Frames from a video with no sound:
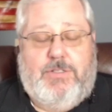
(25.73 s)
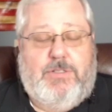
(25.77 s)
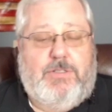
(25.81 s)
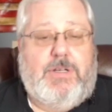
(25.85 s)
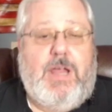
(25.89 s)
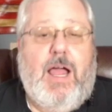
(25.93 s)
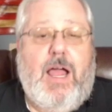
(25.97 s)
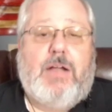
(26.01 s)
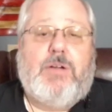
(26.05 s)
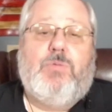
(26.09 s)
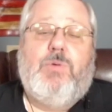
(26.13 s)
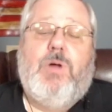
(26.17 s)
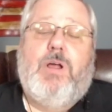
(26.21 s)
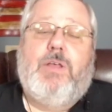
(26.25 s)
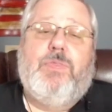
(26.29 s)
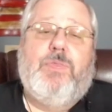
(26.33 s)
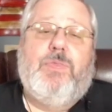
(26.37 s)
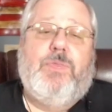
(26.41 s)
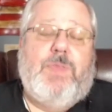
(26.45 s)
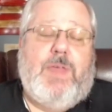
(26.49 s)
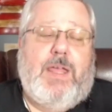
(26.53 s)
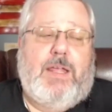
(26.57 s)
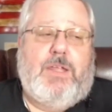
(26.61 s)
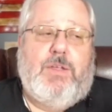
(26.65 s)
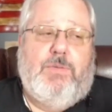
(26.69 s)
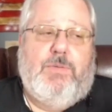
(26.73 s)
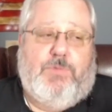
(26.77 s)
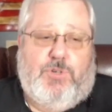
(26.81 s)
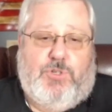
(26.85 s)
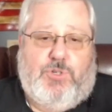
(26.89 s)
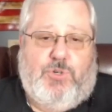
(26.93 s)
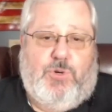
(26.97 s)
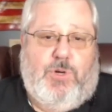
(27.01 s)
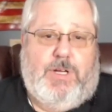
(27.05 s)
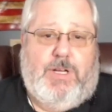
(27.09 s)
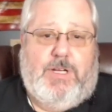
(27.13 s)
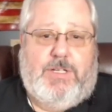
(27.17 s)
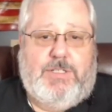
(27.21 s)
So, Dr. Wang, thank you for
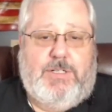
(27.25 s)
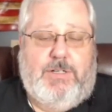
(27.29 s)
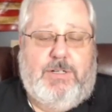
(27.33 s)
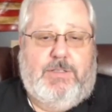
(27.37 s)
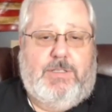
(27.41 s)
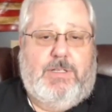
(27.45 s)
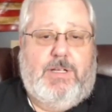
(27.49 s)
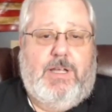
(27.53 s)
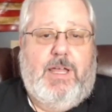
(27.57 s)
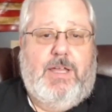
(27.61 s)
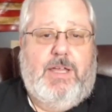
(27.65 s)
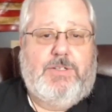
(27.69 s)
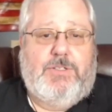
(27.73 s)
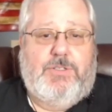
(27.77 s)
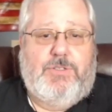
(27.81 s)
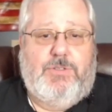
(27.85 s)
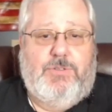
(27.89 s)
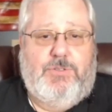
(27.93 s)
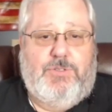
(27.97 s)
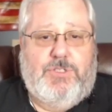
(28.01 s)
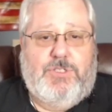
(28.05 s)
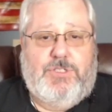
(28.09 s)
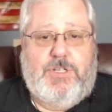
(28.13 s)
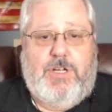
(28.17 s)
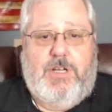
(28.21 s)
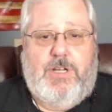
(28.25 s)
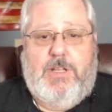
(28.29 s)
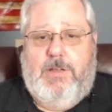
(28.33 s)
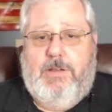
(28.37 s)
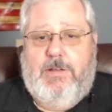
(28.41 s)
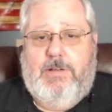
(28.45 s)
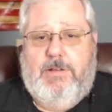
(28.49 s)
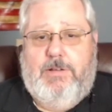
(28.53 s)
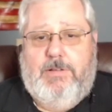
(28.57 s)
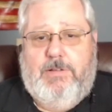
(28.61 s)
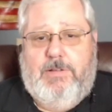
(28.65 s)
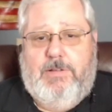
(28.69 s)
joining us here at the Constitution study.